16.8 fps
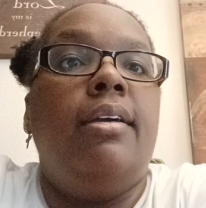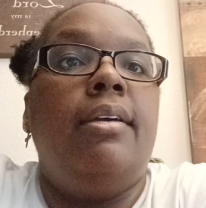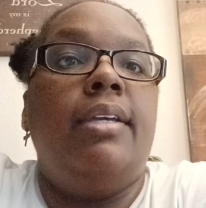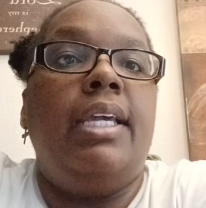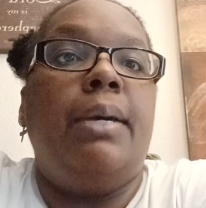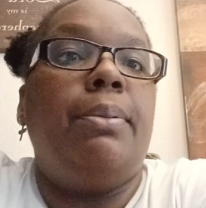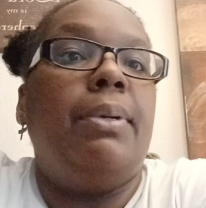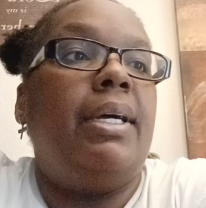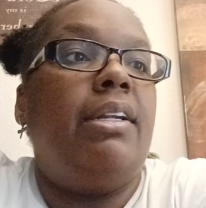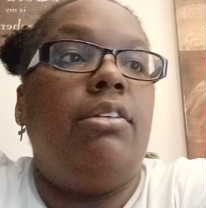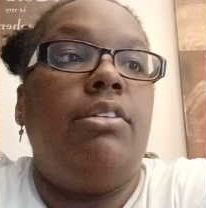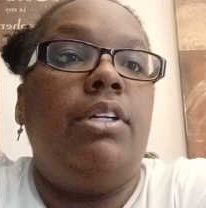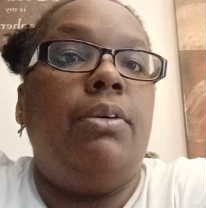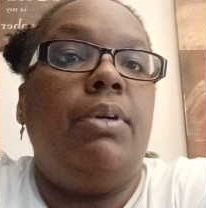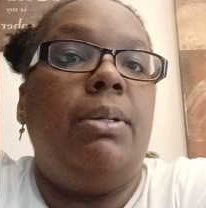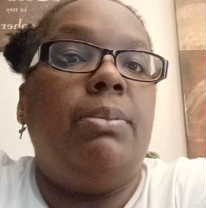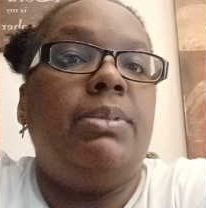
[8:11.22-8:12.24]
Y'all probably don't know
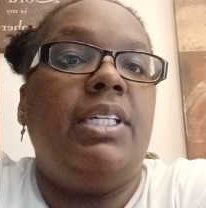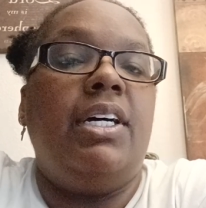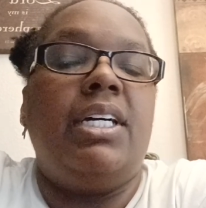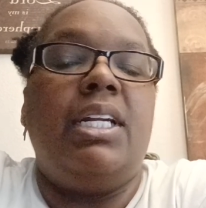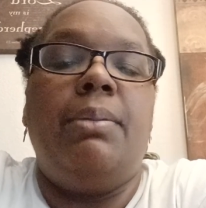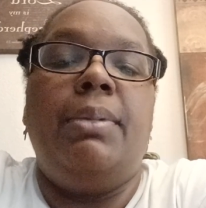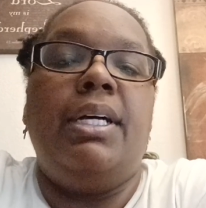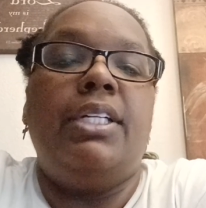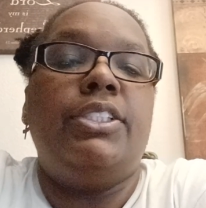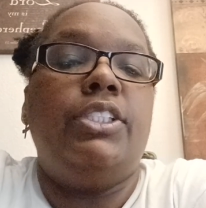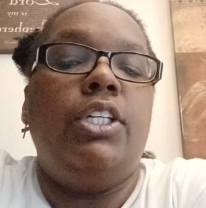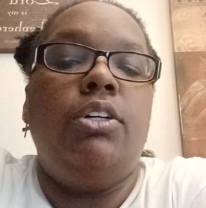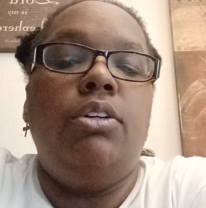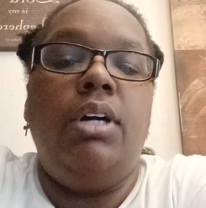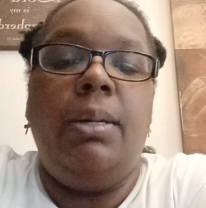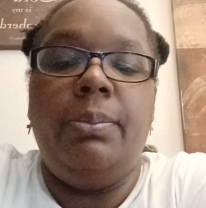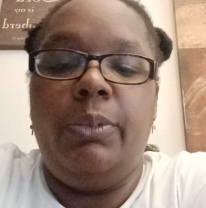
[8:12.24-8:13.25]
what I'm talking about,
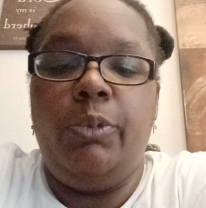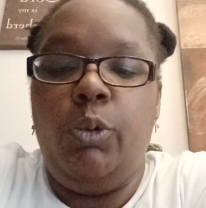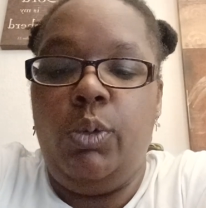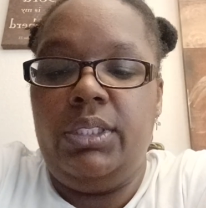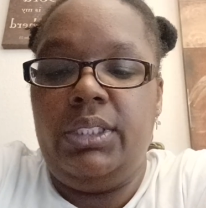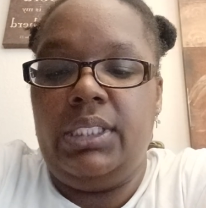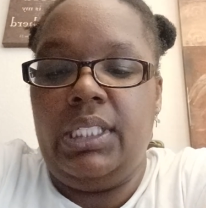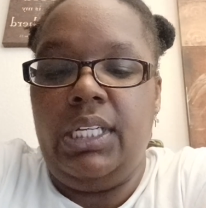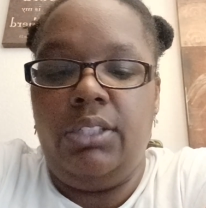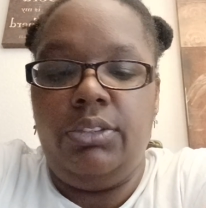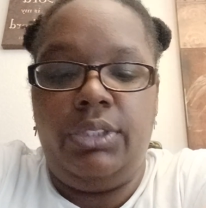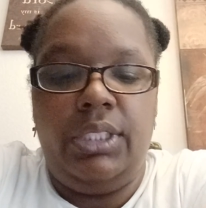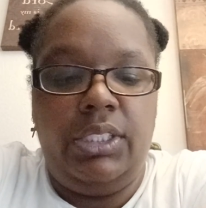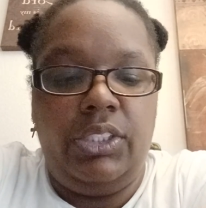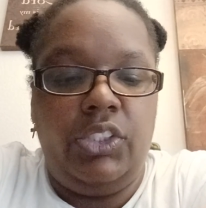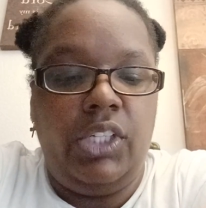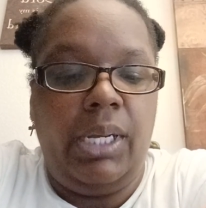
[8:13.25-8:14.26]
so I'm going to go to
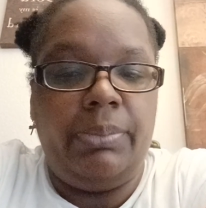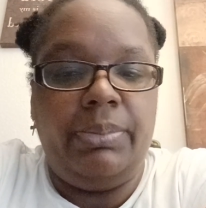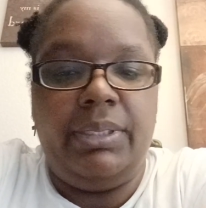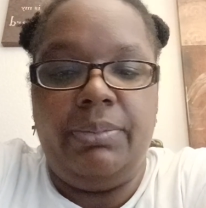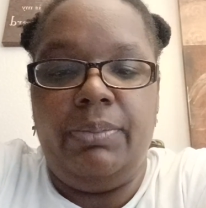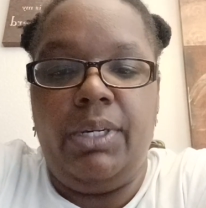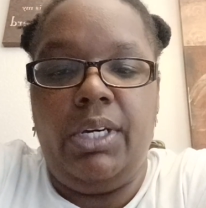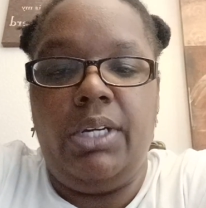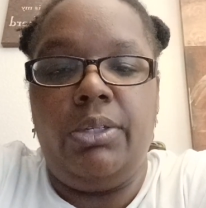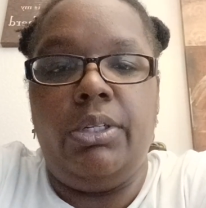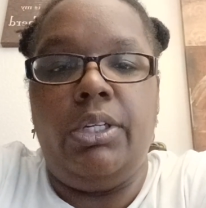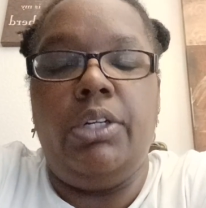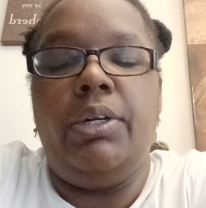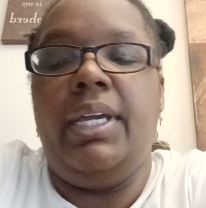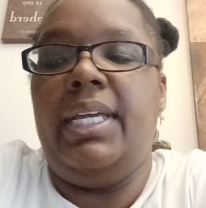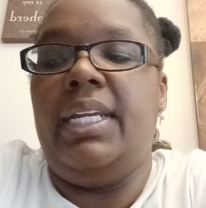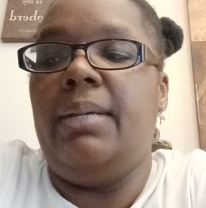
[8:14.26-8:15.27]
the shop
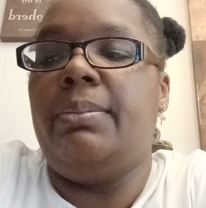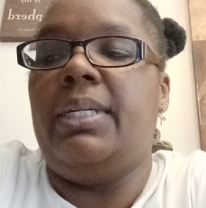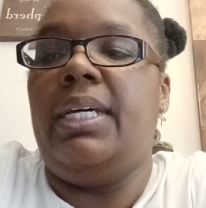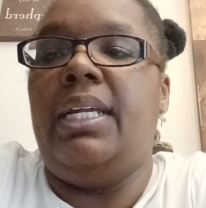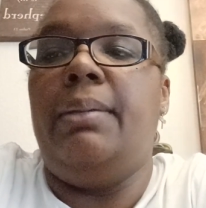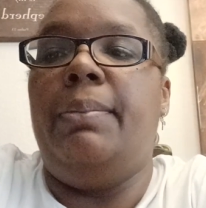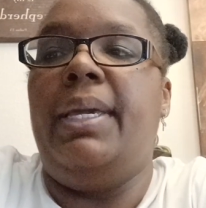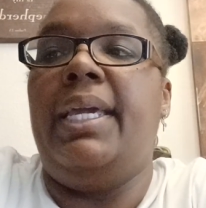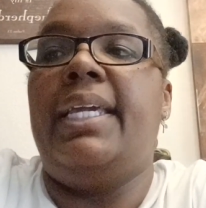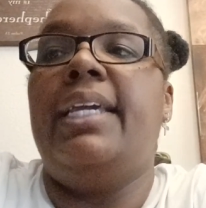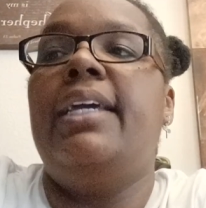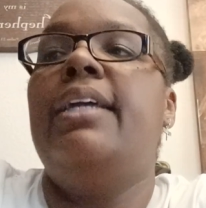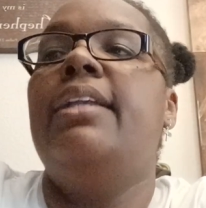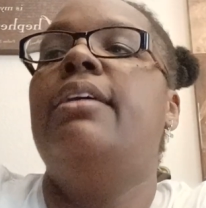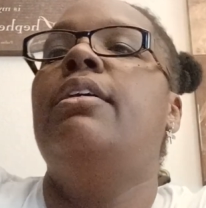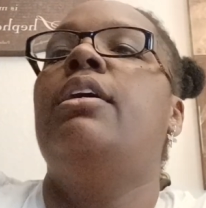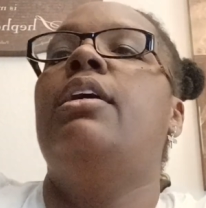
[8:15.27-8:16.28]
tomorrow, and I'm going to make
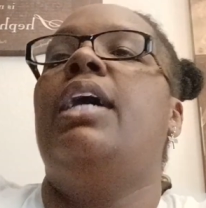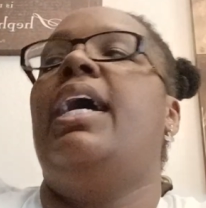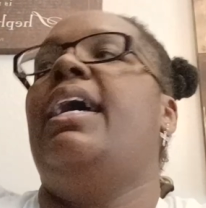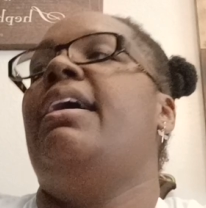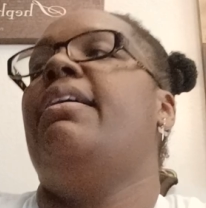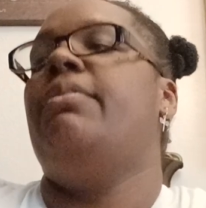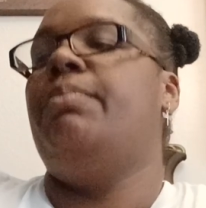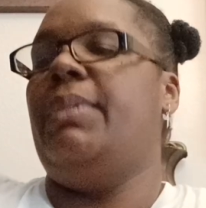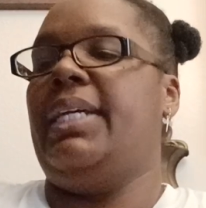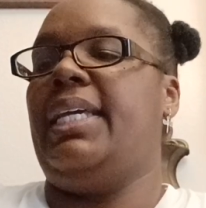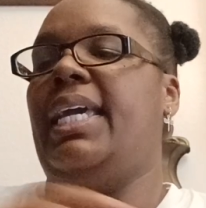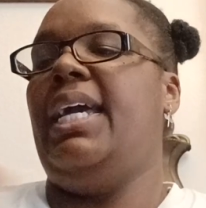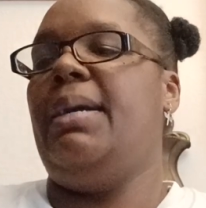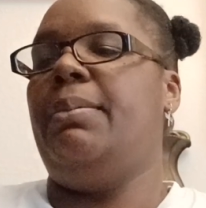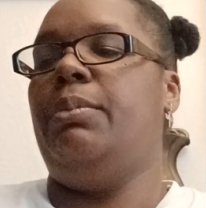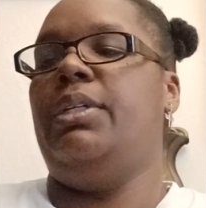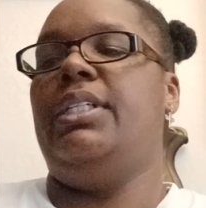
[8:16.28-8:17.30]
it. I have my
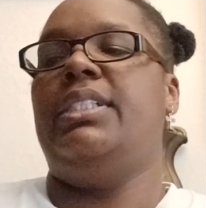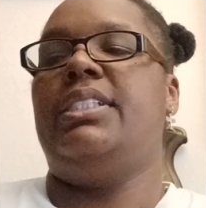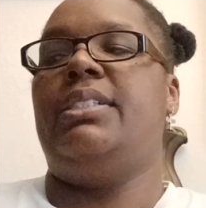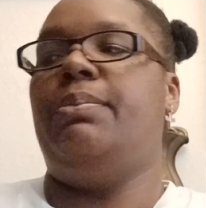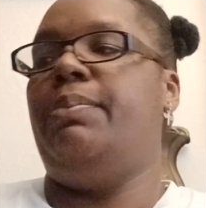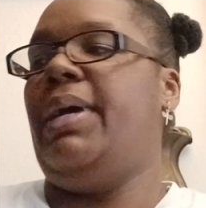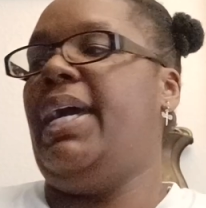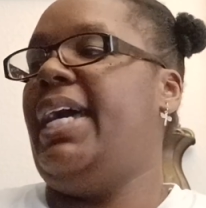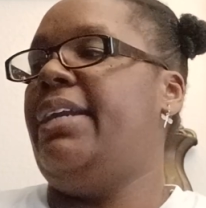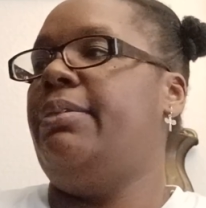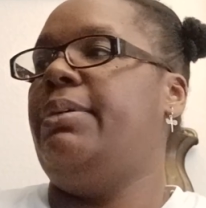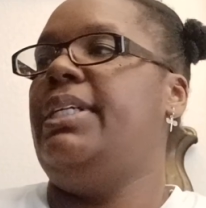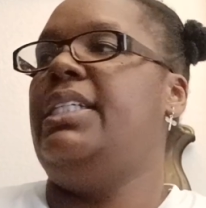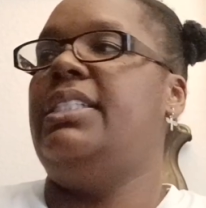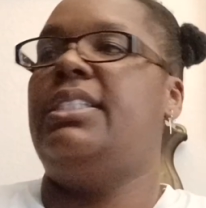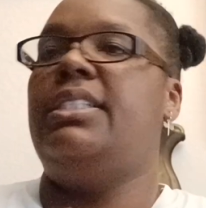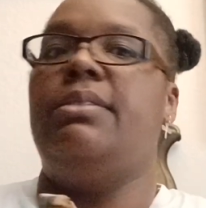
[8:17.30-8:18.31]
cameras and
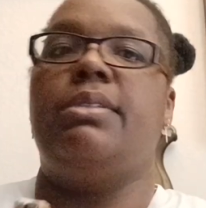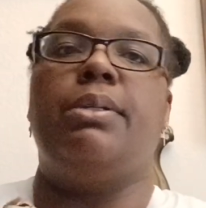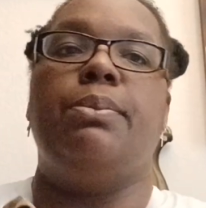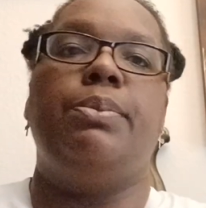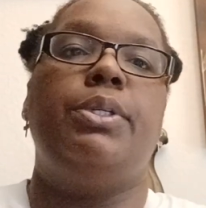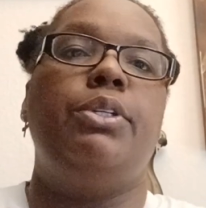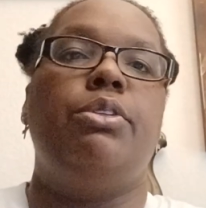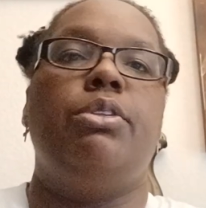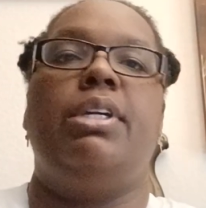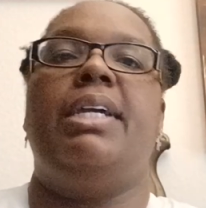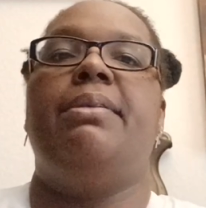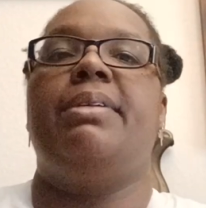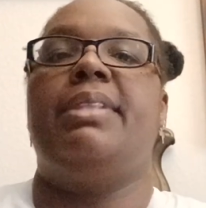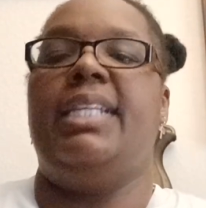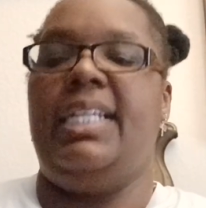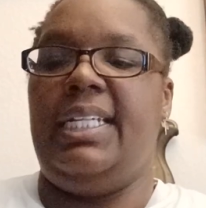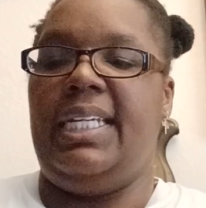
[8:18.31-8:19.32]
batteries and computer,
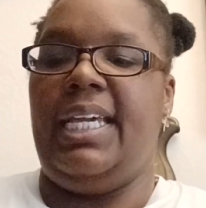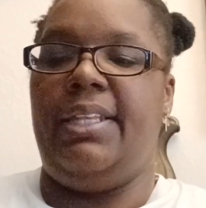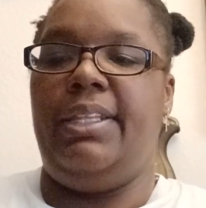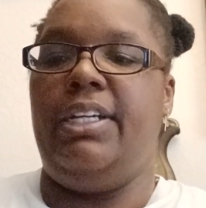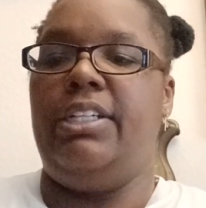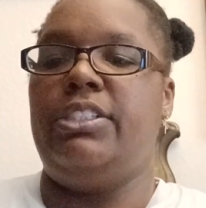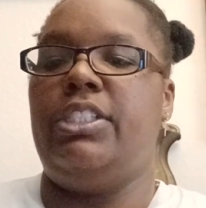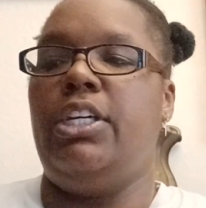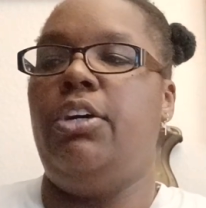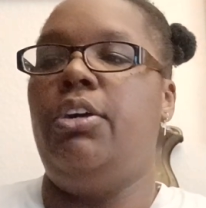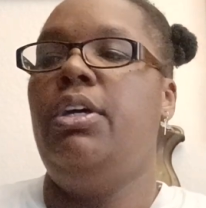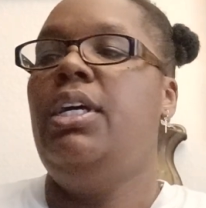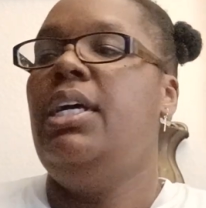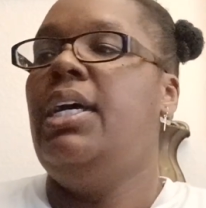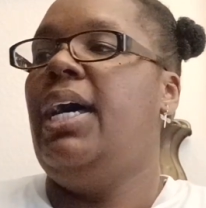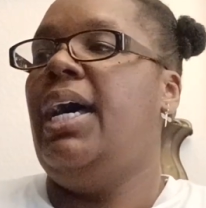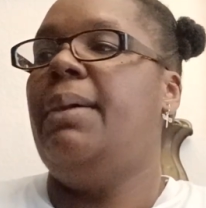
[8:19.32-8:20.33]
everything down there, so
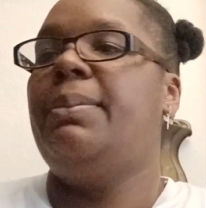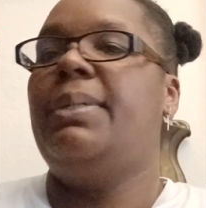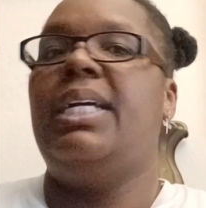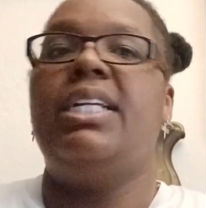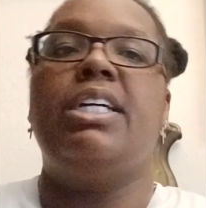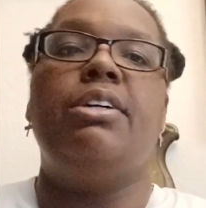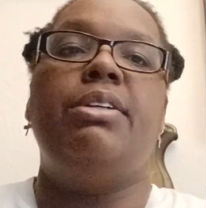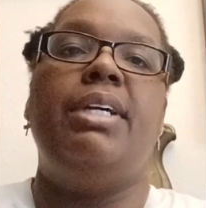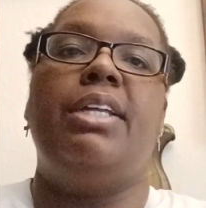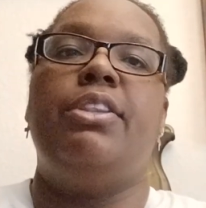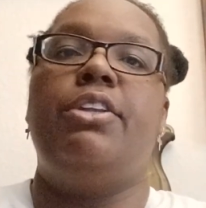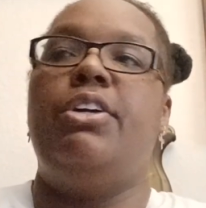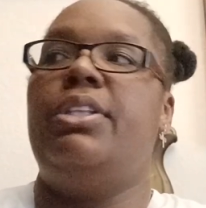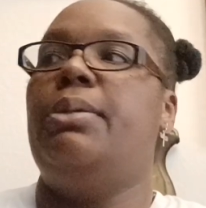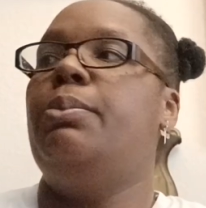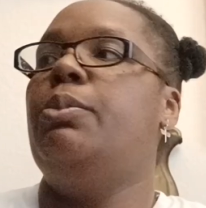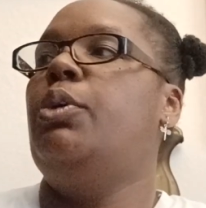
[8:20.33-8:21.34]
I'm going to go down there
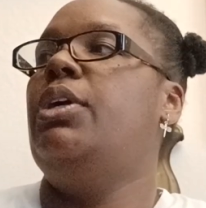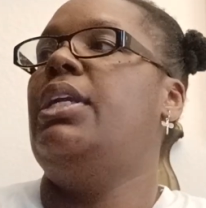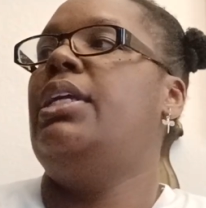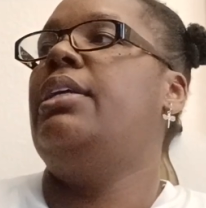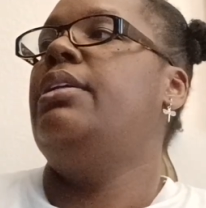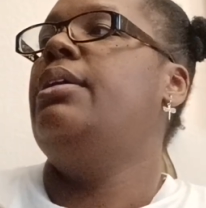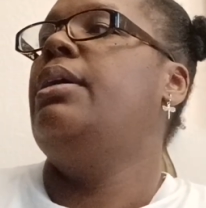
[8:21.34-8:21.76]
in the morning.